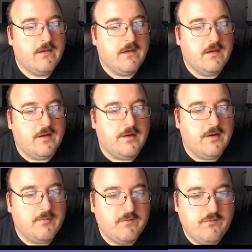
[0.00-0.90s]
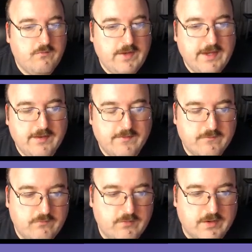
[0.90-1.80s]
What's unique in
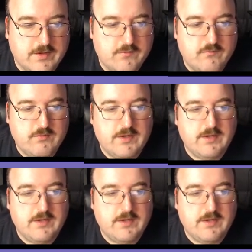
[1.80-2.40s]
this, you can actually